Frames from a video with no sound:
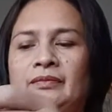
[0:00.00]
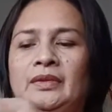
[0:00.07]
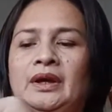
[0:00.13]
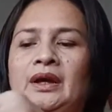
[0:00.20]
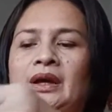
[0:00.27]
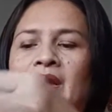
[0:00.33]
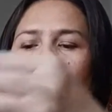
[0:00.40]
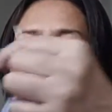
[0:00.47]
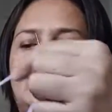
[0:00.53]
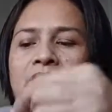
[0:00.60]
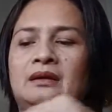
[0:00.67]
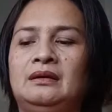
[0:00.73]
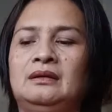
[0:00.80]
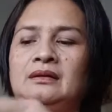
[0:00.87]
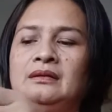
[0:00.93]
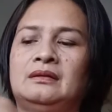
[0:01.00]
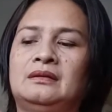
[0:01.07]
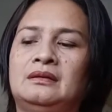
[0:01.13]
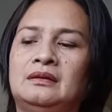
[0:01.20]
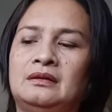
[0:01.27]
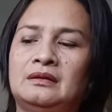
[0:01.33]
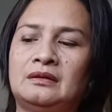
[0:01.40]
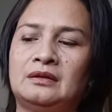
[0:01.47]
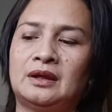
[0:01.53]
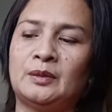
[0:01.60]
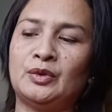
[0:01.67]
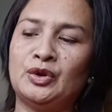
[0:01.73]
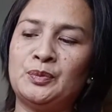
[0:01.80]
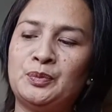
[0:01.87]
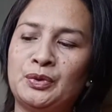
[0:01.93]
and I'm
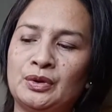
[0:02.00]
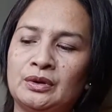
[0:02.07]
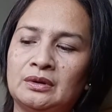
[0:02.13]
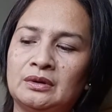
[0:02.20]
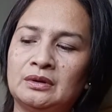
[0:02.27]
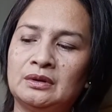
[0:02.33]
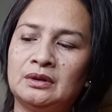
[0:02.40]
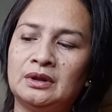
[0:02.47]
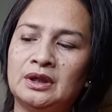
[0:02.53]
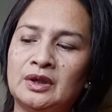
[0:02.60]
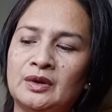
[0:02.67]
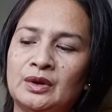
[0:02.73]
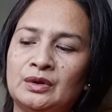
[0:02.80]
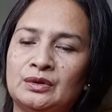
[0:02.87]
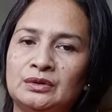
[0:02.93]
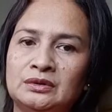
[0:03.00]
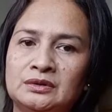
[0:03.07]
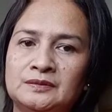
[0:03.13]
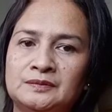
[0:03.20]
going to poke another hole